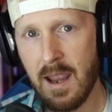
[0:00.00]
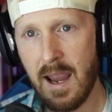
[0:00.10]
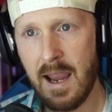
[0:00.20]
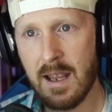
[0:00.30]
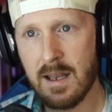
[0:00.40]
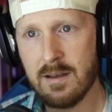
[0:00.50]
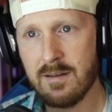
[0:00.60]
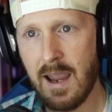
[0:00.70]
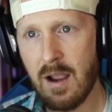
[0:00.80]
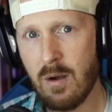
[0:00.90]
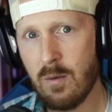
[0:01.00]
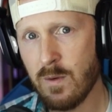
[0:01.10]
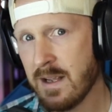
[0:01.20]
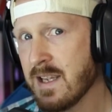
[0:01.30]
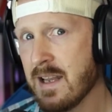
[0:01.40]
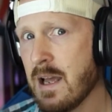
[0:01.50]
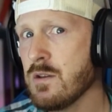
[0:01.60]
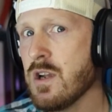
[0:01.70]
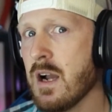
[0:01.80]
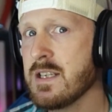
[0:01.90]
And when I sat down and
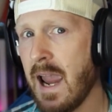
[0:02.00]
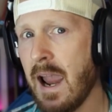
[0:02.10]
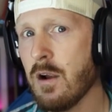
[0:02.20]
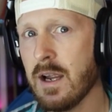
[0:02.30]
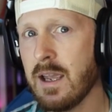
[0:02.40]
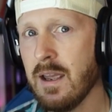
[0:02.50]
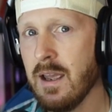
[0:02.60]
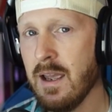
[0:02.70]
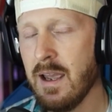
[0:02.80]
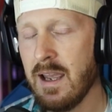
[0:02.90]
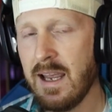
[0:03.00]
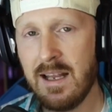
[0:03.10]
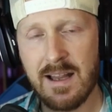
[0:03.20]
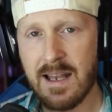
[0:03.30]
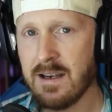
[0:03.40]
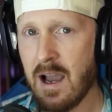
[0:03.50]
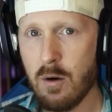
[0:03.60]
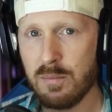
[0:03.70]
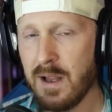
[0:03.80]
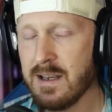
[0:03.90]
talked to Eric, he laid it
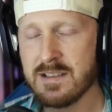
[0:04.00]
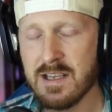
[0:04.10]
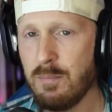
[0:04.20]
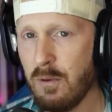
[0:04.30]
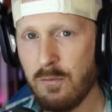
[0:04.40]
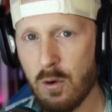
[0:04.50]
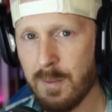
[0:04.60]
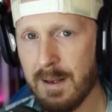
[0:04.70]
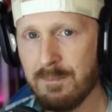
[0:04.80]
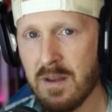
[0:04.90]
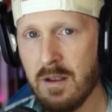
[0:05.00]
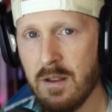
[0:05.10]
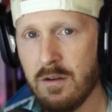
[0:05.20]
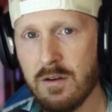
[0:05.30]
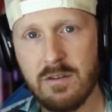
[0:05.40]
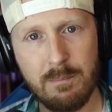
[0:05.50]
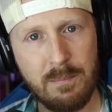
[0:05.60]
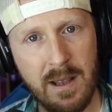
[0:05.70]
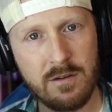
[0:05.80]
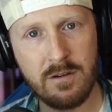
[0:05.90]
out plain and simple for me. There's the
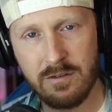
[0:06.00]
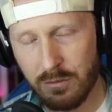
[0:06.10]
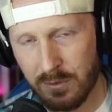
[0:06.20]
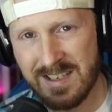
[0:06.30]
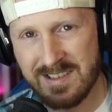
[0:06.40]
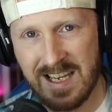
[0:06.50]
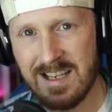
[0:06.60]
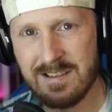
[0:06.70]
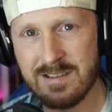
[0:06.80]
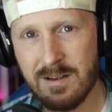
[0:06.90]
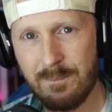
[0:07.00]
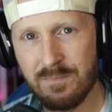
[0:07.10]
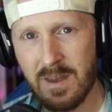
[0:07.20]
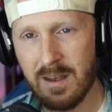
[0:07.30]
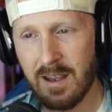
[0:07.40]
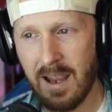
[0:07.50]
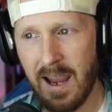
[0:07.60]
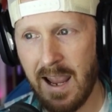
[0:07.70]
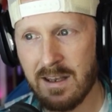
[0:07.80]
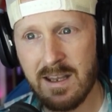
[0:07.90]
pillars, 3 C's.
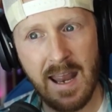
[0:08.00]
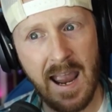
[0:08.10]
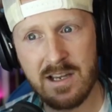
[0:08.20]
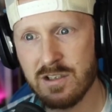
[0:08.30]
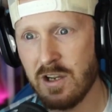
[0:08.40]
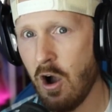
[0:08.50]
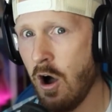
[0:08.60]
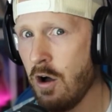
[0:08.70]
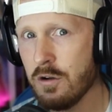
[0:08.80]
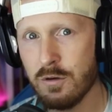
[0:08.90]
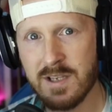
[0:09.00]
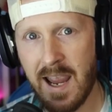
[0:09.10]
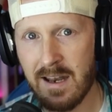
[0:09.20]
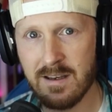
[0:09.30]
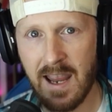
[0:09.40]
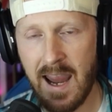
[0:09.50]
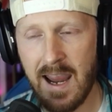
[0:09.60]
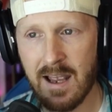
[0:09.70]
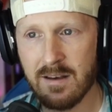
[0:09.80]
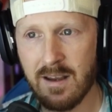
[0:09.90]
And it actually all goes hand in
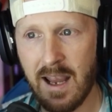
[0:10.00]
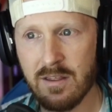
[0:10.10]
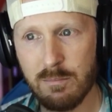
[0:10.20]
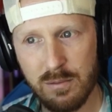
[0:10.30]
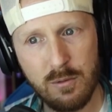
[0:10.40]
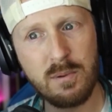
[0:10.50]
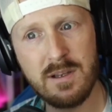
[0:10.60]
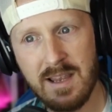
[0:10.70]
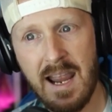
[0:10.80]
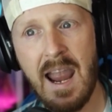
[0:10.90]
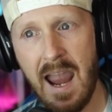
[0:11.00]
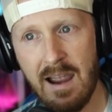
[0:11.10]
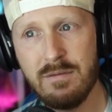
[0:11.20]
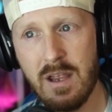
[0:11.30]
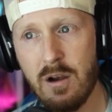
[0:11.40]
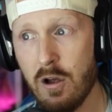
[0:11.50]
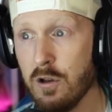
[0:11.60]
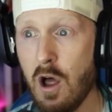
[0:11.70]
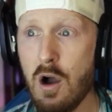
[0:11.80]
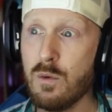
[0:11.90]
hand. And the blueprint they have there,
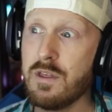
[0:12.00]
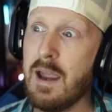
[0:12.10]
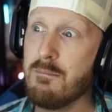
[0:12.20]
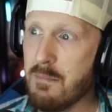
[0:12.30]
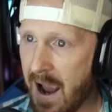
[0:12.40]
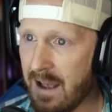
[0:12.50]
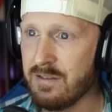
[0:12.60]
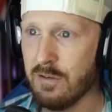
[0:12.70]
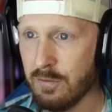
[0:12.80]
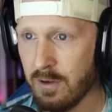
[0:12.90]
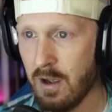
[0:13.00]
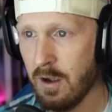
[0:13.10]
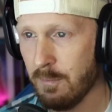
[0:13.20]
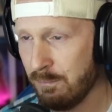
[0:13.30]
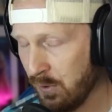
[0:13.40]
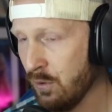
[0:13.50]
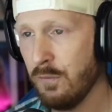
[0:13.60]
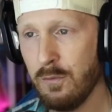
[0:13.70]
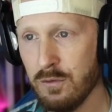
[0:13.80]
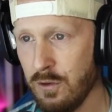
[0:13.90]
along with a massive,
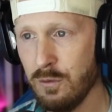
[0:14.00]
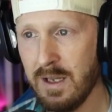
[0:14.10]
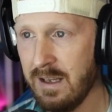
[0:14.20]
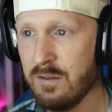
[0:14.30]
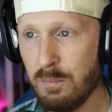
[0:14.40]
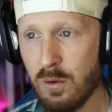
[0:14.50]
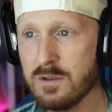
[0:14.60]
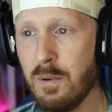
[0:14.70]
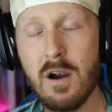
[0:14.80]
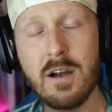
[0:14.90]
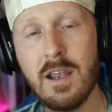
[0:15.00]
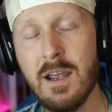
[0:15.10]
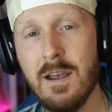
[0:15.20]
beautiful new esports park,